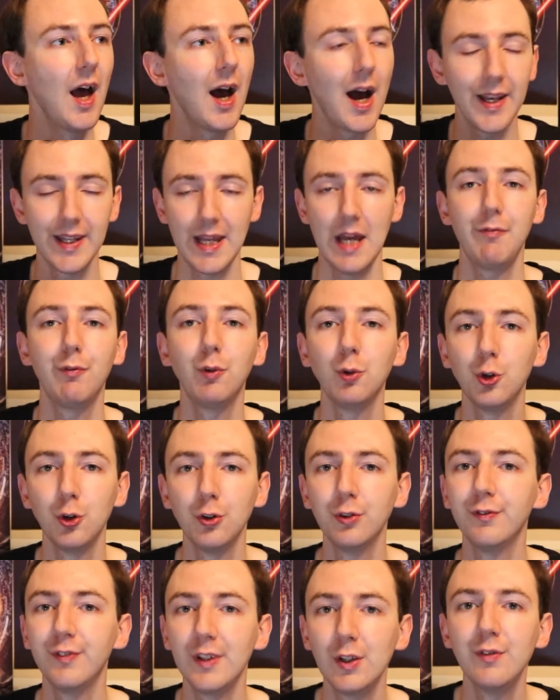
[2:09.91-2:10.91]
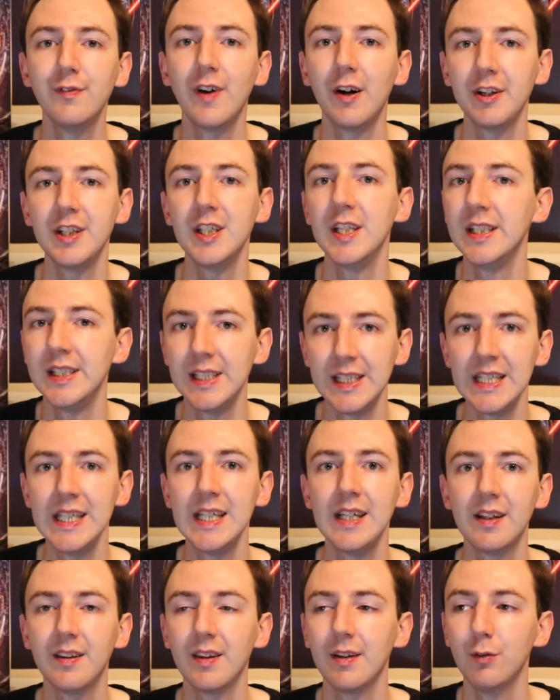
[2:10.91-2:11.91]
and everyone does feel very
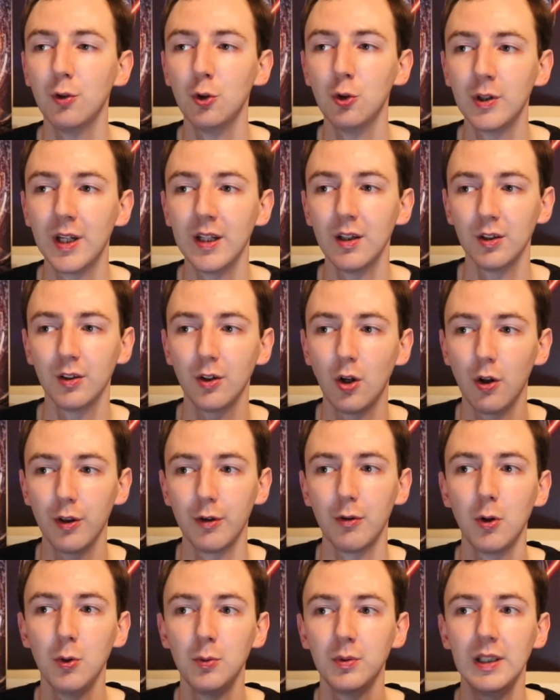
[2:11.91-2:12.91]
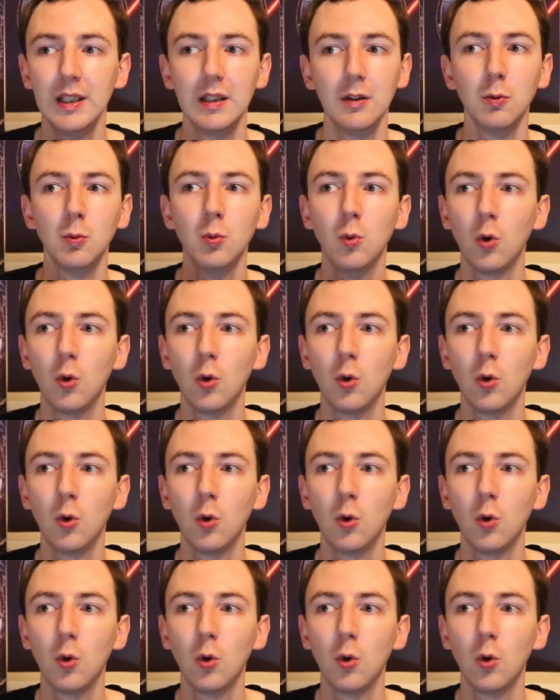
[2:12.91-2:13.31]
unique. They've all got their own little